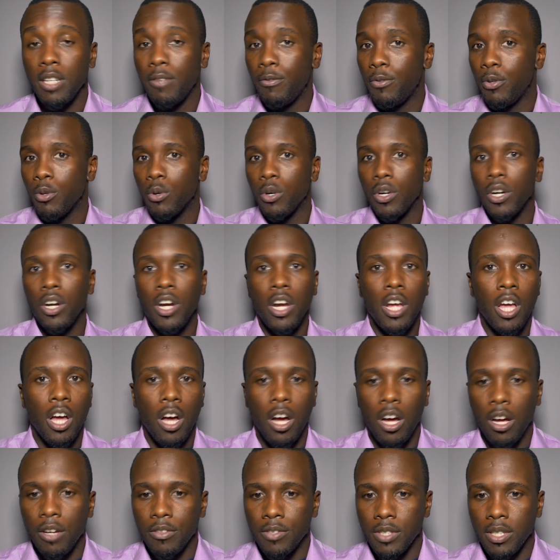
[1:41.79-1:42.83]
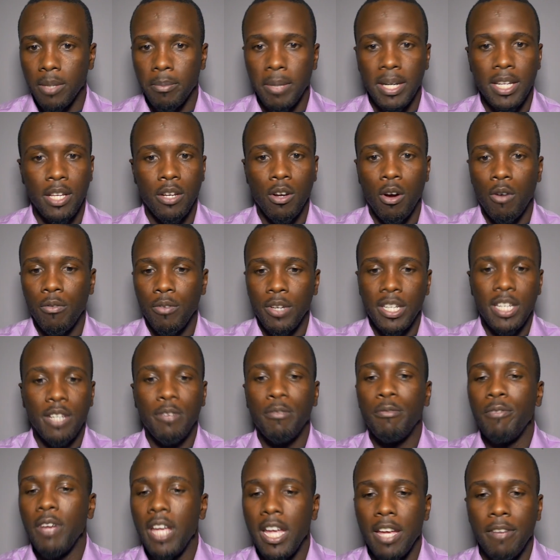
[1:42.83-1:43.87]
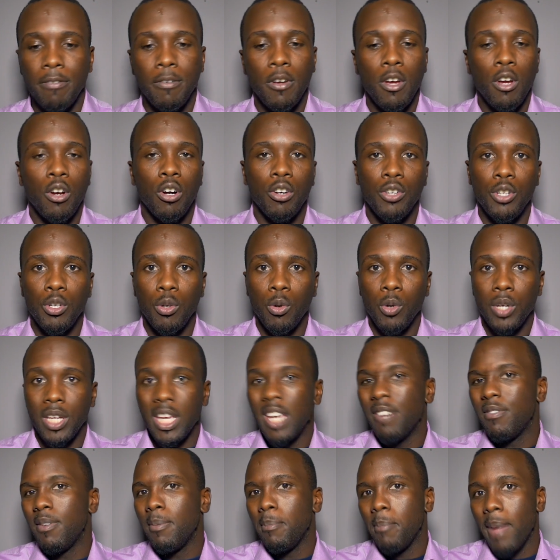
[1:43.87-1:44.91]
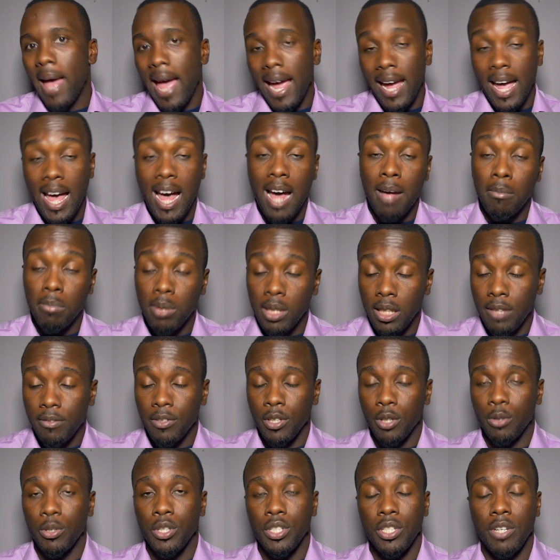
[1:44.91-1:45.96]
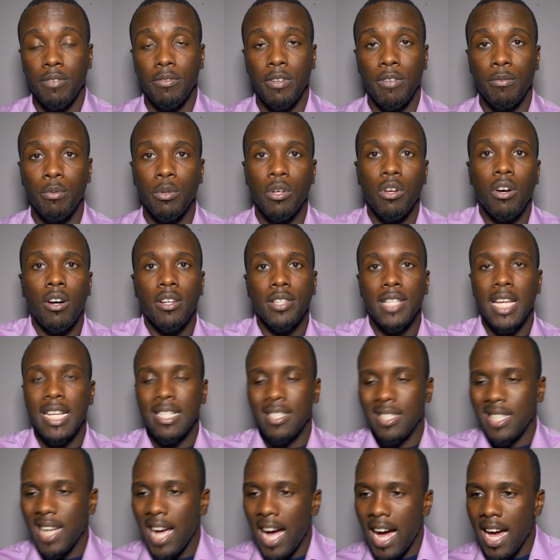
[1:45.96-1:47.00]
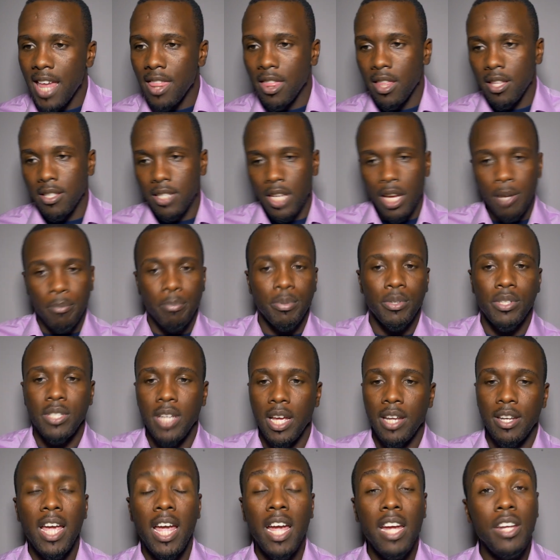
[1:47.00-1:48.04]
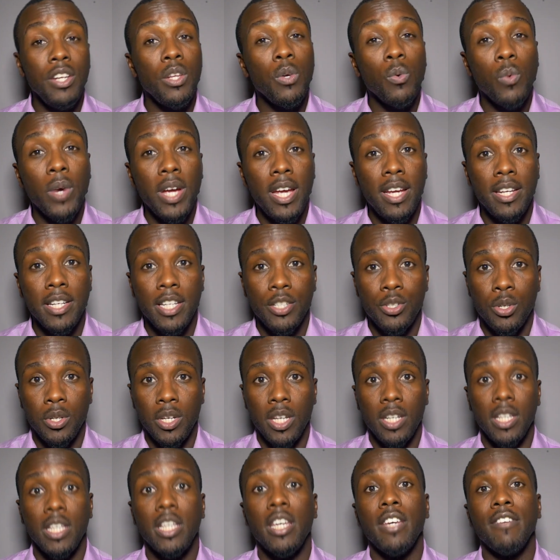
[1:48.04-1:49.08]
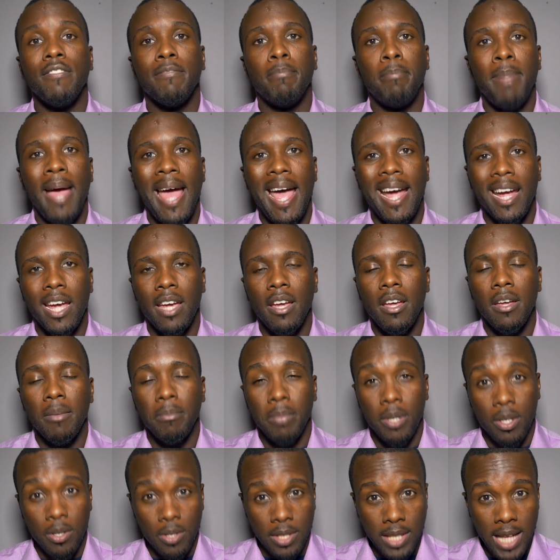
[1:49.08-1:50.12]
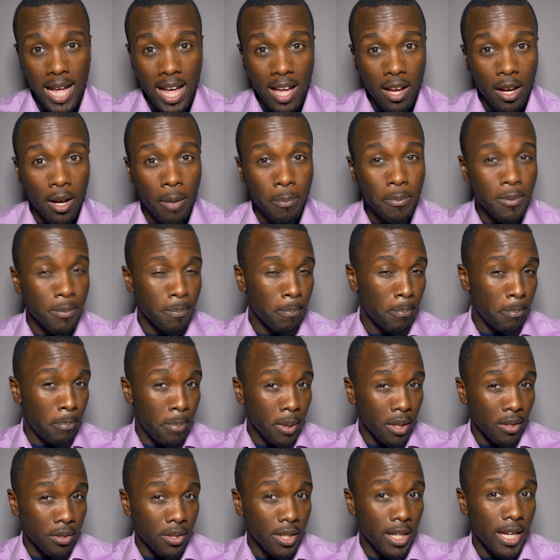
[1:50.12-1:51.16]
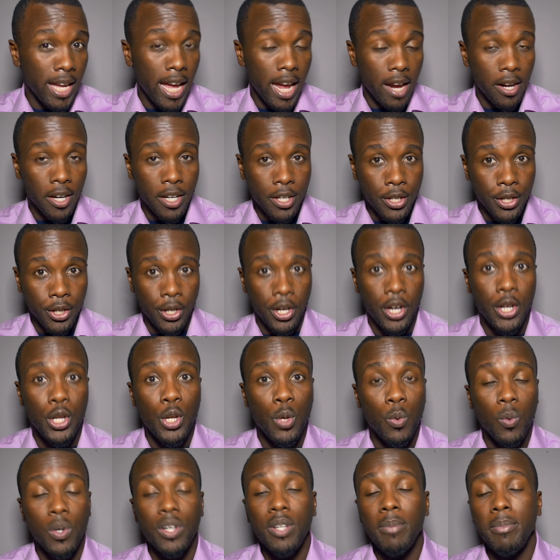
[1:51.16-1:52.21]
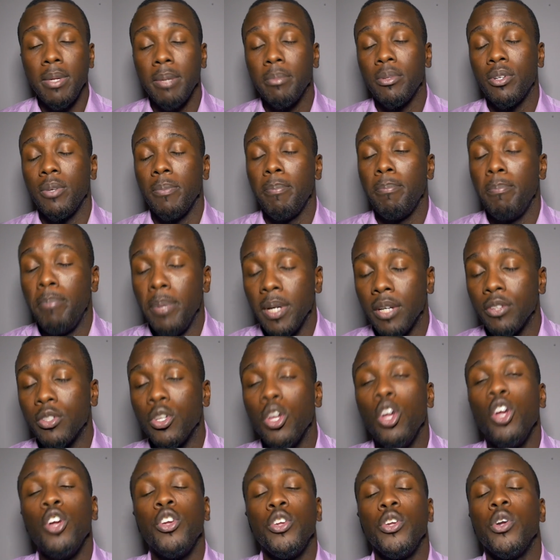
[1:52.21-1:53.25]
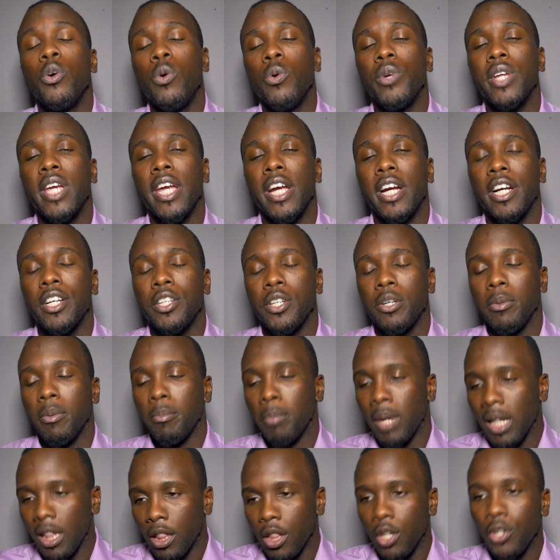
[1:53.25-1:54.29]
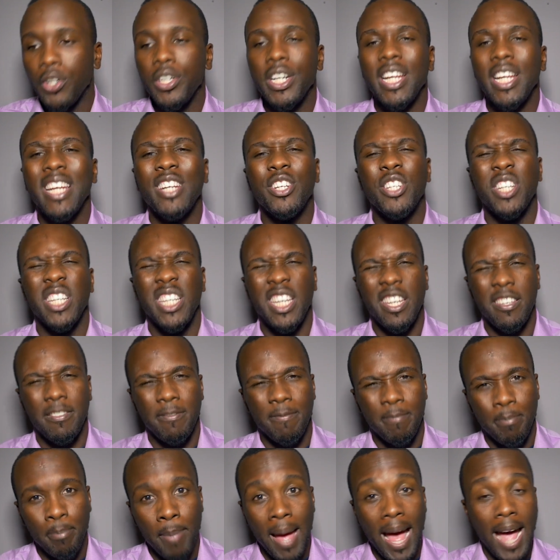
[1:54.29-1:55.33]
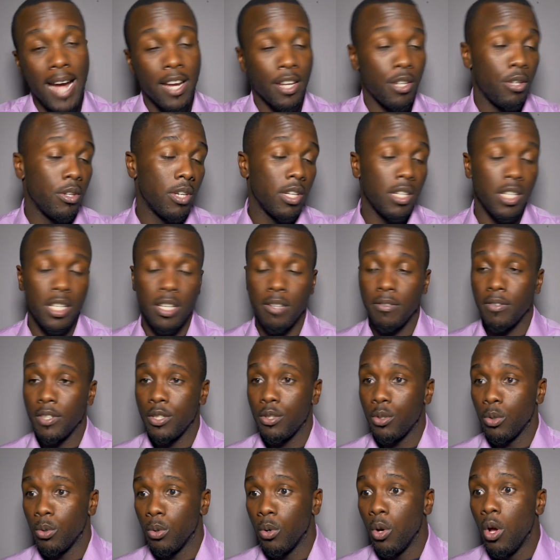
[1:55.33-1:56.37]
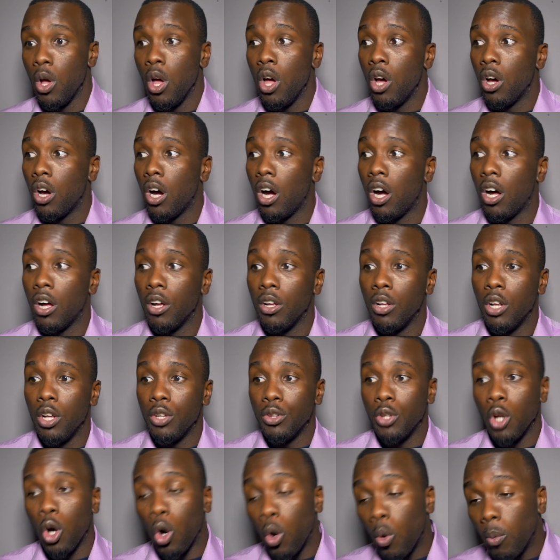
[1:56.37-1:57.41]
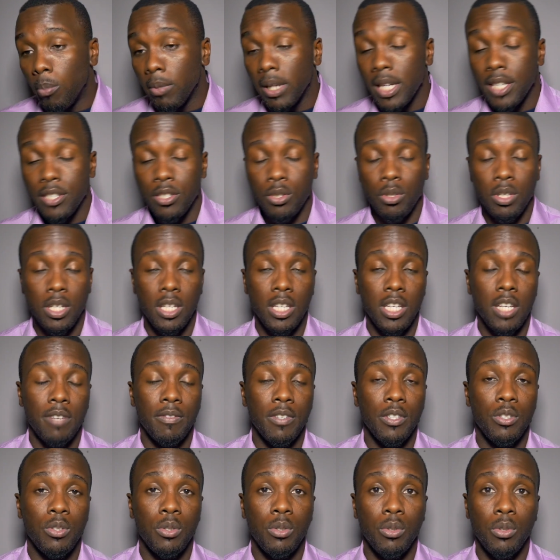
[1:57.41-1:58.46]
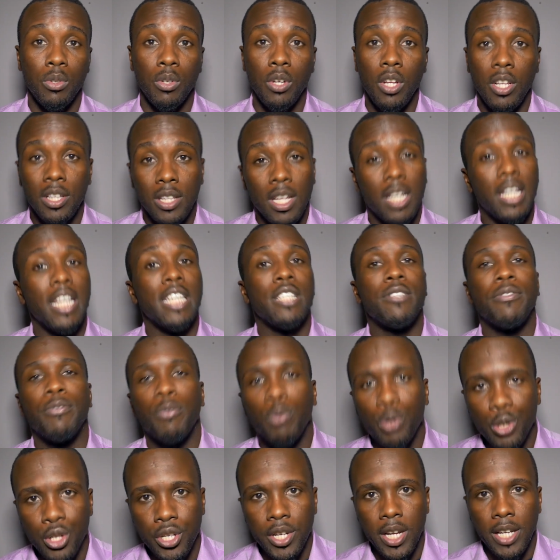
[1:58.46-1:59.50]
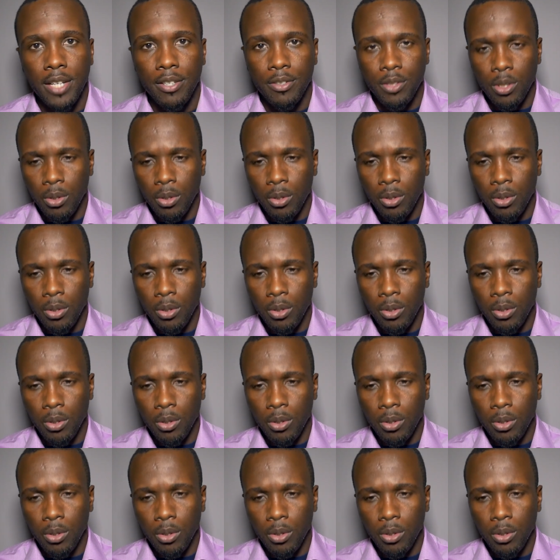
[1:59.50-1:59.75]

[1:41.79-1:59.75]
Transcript: If you're somebody of any faith, or, giving back. I believe in a Christian faith, we call that tithe, 10%. Any way that you can give back, because that helps build character, and you want to be able to build your own character by learning to give back. You can give it to the homeless, you can give it to the less fortunate.